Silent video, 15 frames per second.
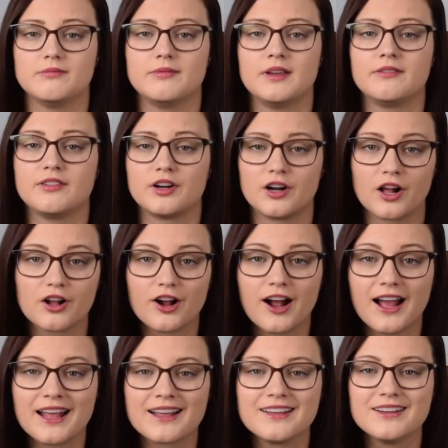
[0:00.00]
if they're not
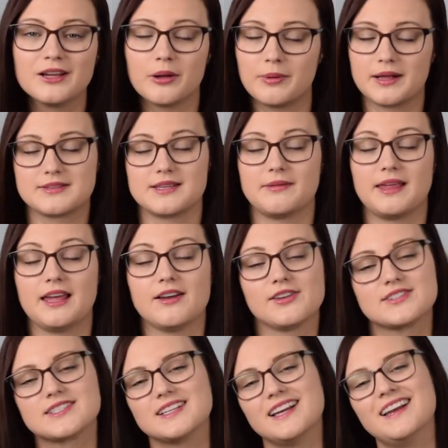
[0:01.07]
crying about something
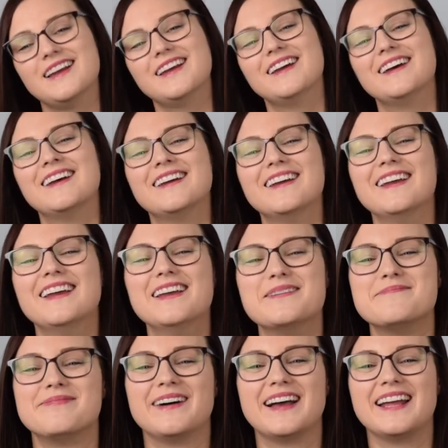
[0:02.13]
else.
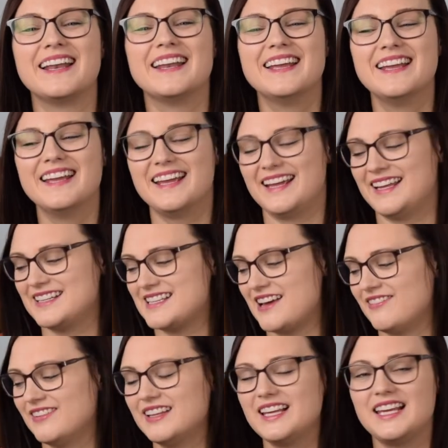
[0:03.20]
But it
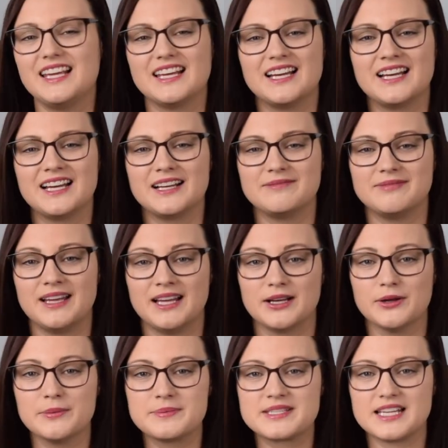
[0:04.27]
definitely
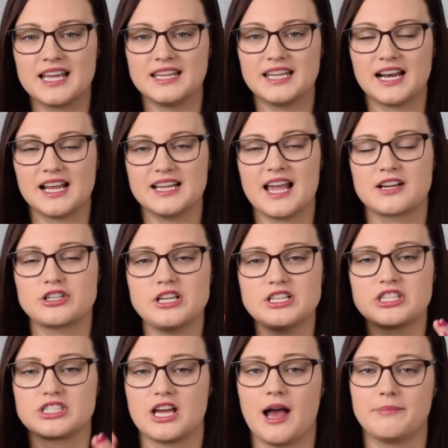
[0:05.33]
helps. And then I actually
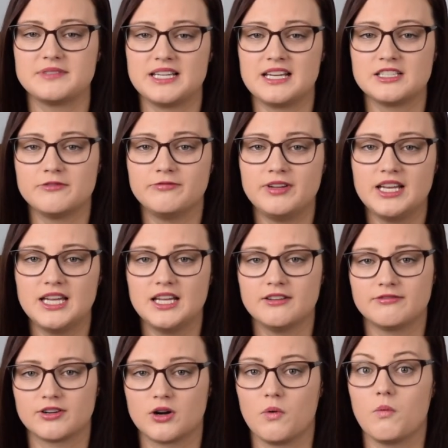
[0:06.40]
stopped tandem feeding
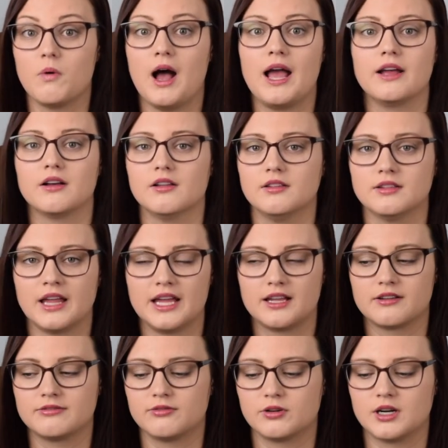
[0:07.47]
for a while,
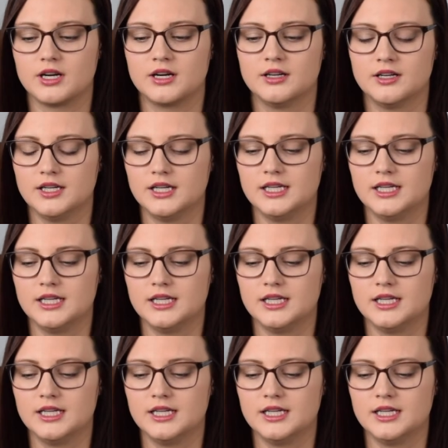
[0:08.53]
like for